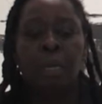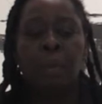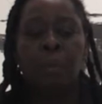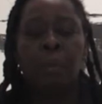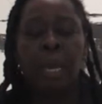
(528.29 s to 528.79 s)

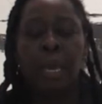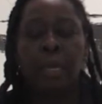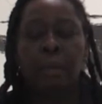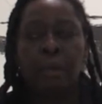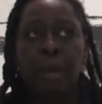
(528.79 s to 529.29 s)

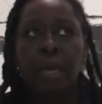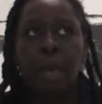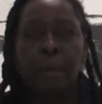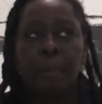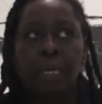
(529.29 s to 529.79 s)
growing
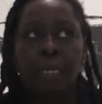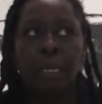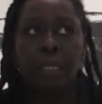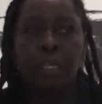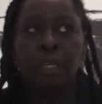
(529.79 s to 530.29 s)
up
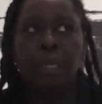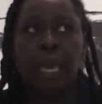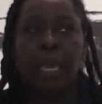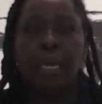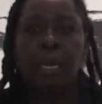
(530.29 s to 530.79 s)
in the UK
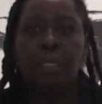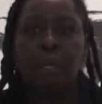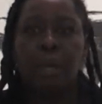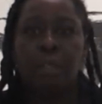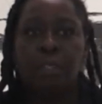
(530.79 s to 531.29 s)
and going
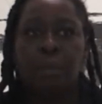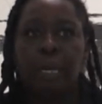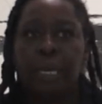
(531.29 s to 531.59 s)
to art school,